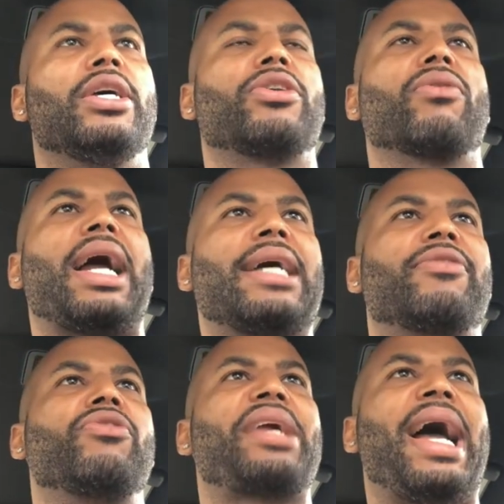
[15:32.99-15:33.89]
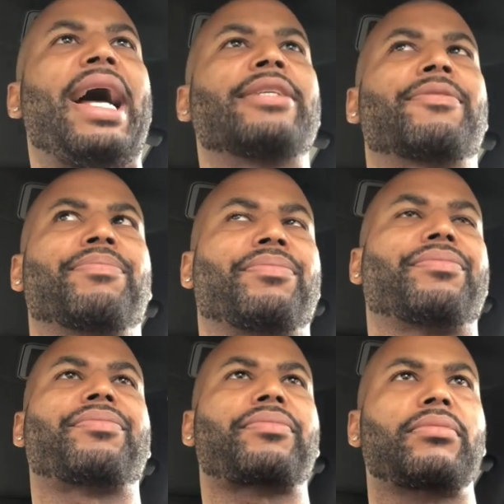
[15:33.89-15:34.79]
So guys, if you guys
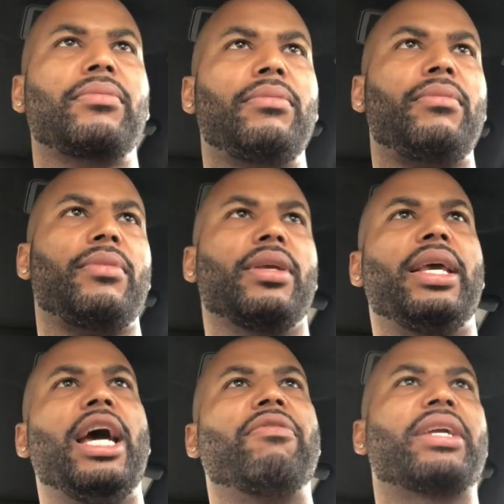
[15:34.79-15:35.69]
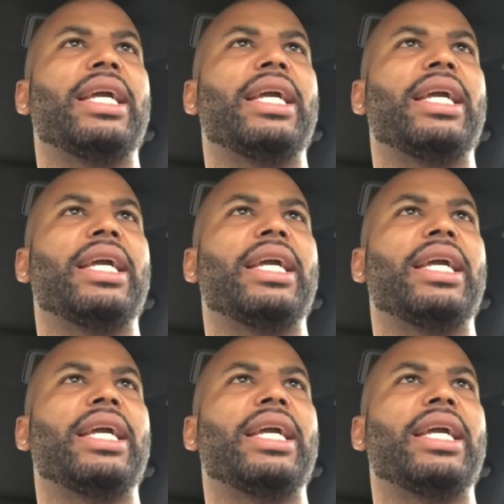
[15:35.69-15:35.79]
ever